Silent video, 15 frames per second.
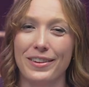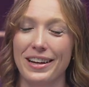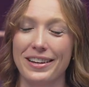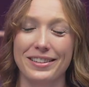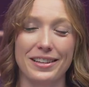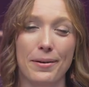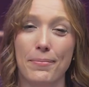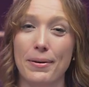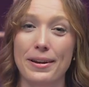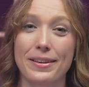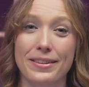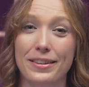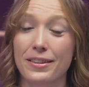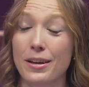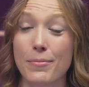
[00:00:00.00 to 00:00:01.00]
like
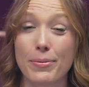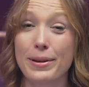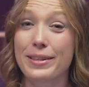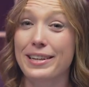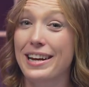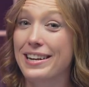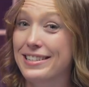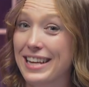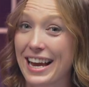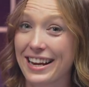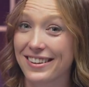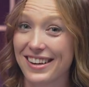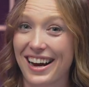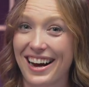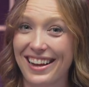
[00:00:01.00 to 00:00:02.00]
somebody's got to
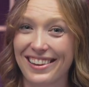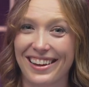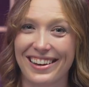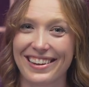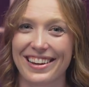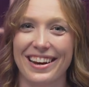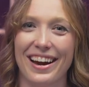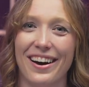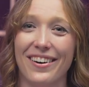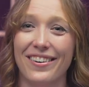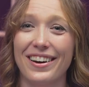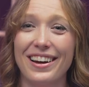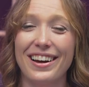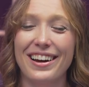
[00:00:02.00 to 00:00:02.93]
take Nala,